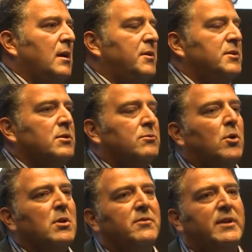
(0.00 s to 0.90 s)
There's the
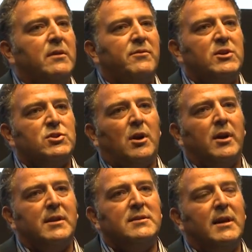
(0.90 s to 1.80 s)
role of an innovation
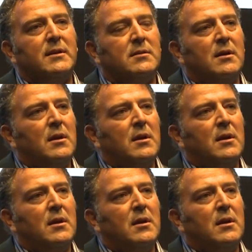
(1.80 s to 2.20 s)
architect